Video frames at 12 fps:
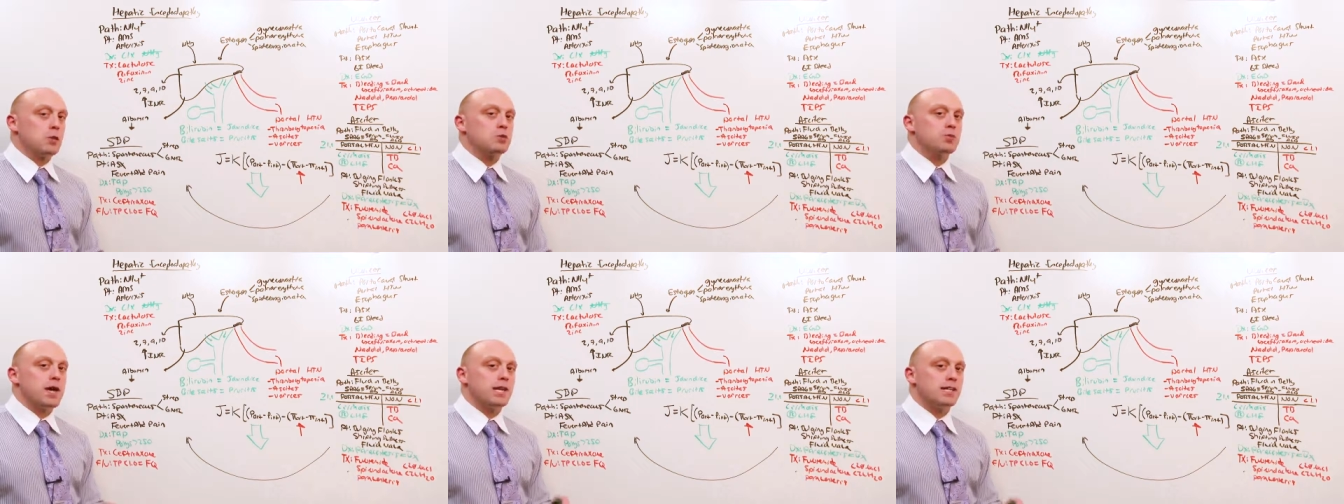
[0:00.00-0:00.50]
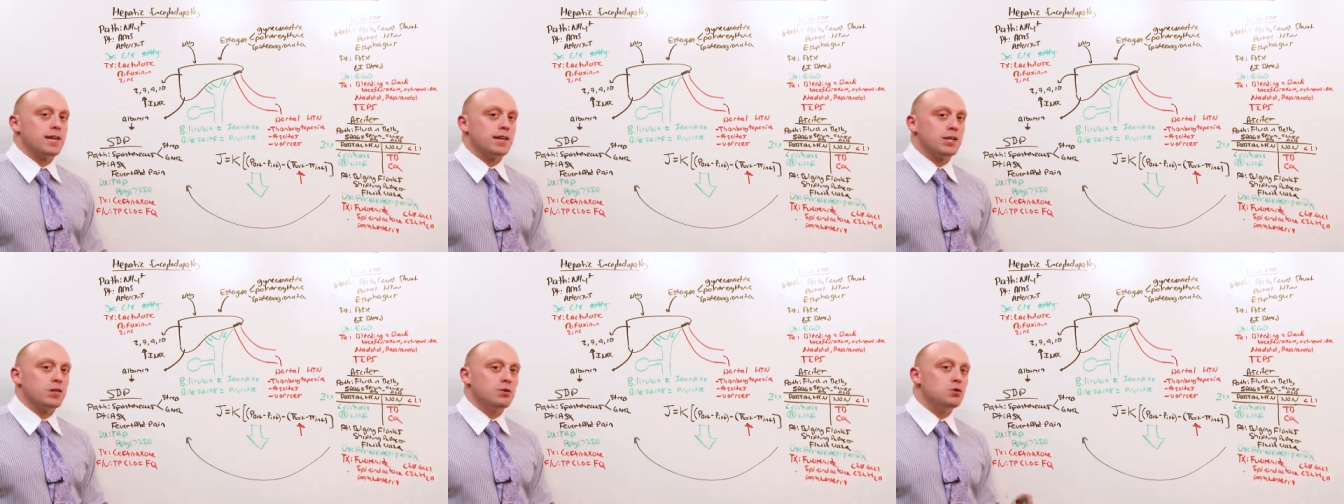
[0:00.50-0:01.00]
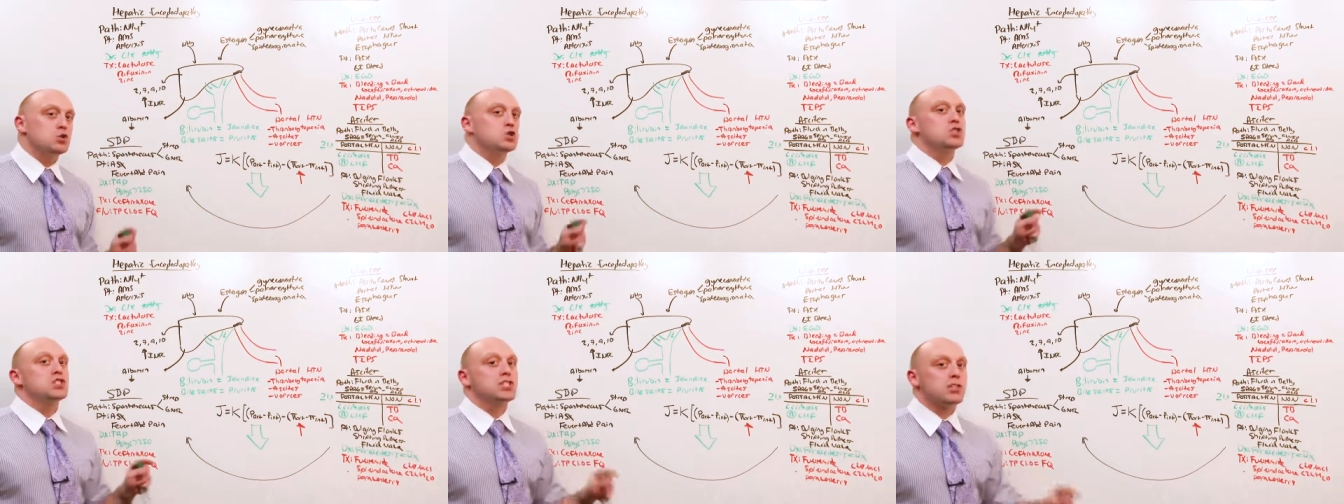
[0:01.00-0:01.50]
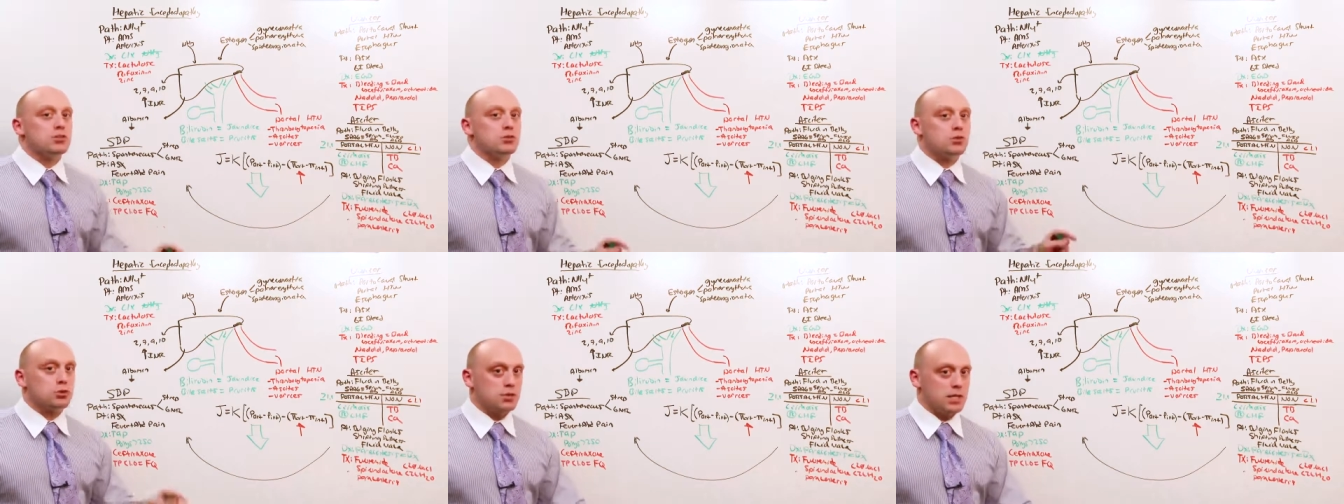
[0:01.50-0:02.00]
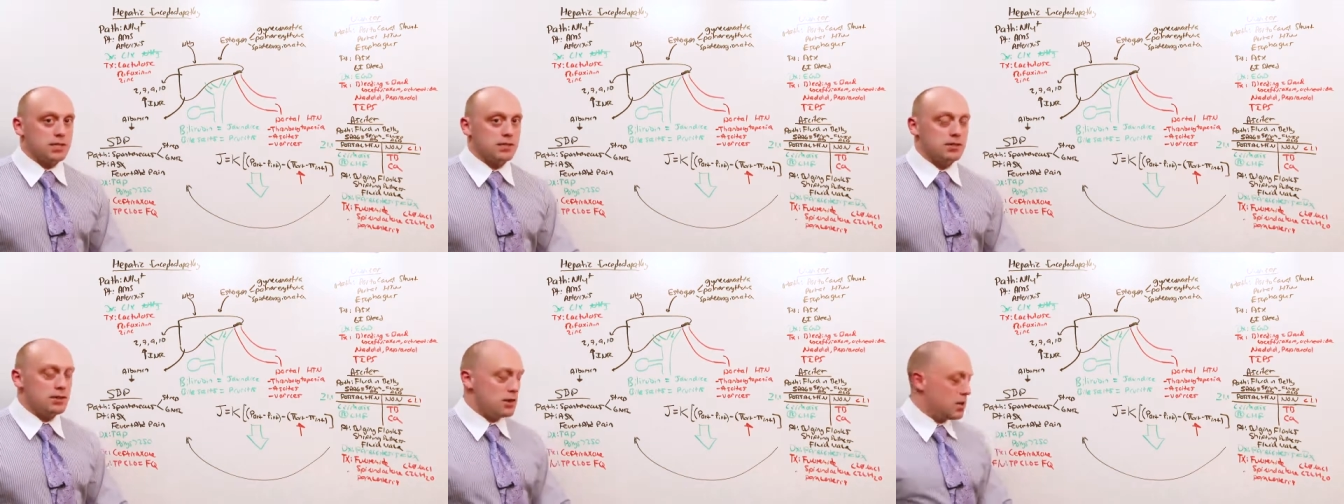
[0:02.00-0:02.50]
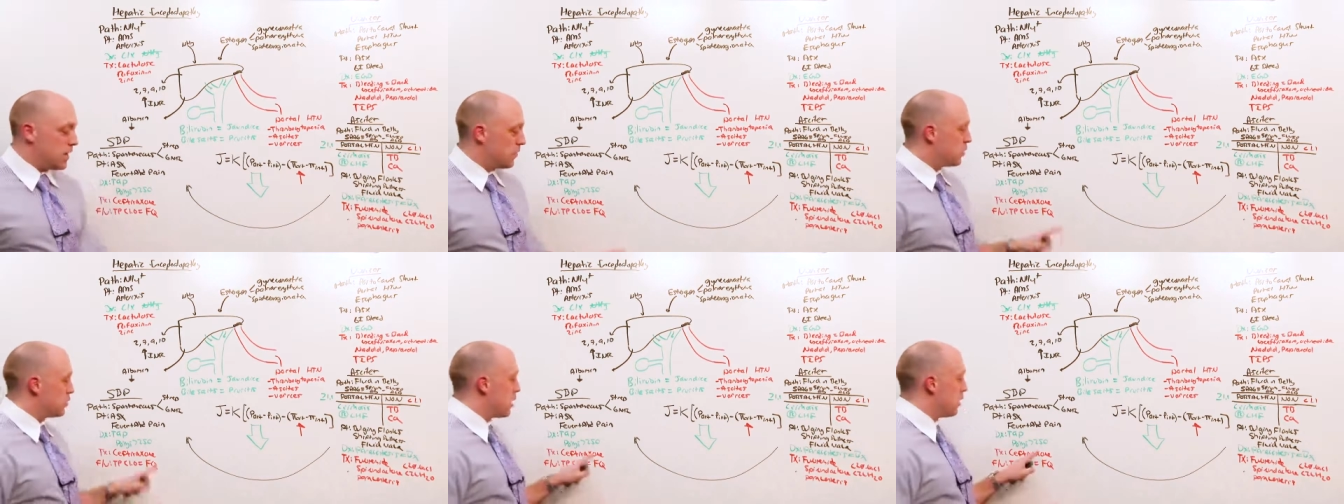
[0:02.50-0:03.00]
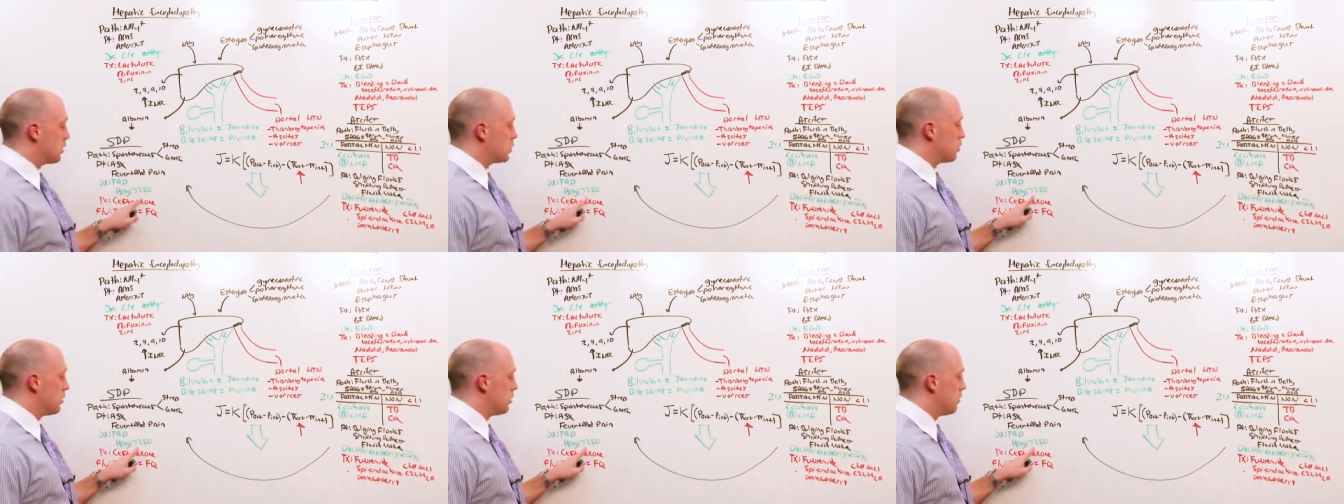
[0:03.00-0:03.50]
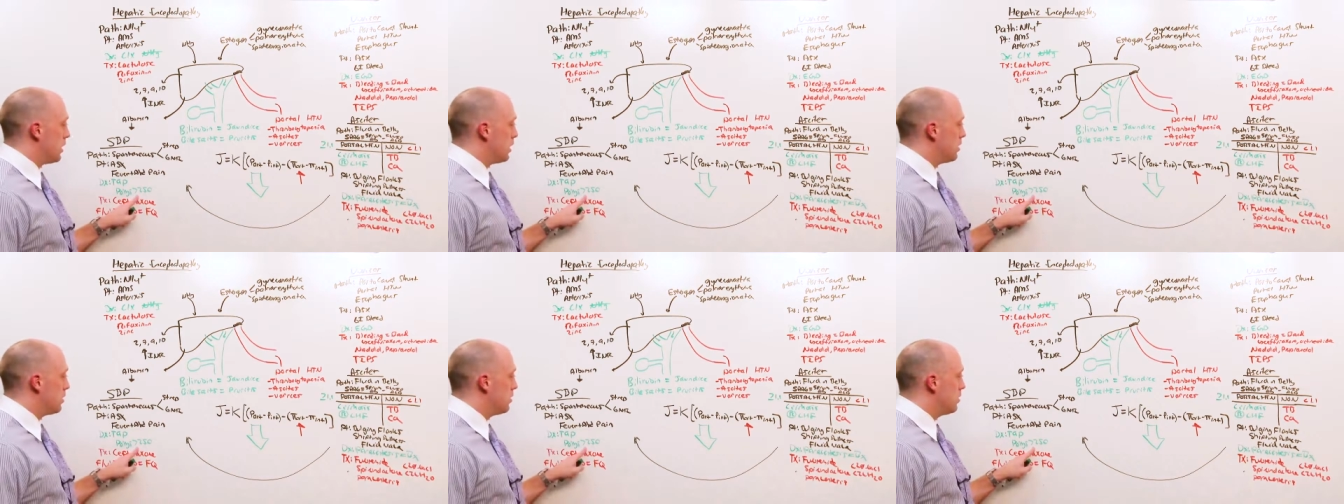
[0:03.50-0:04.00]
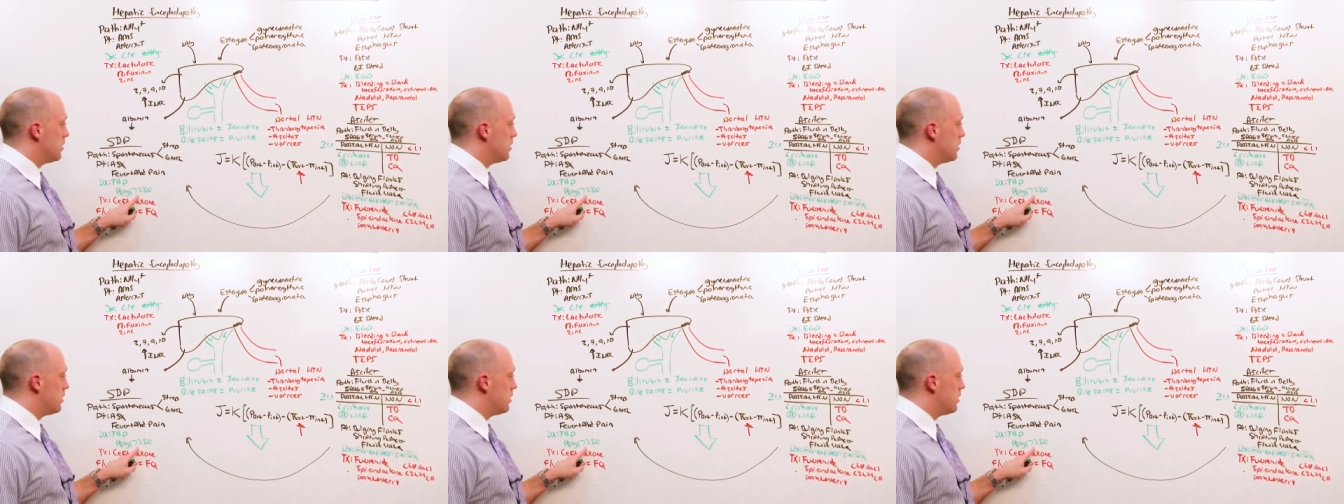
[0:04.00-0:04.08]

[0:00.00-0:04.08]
comes back negative, you still treat if the polys were elevated.